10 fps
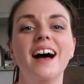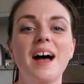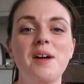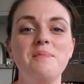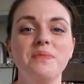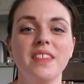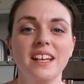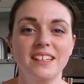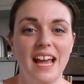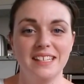
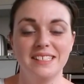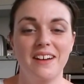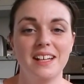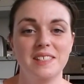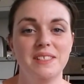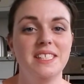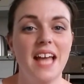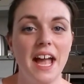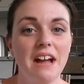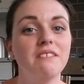So as I was
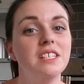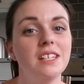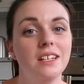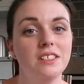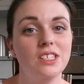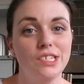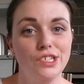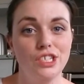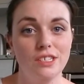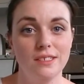saying, I went to London on
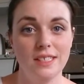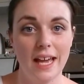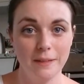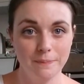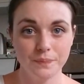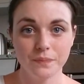Tuesday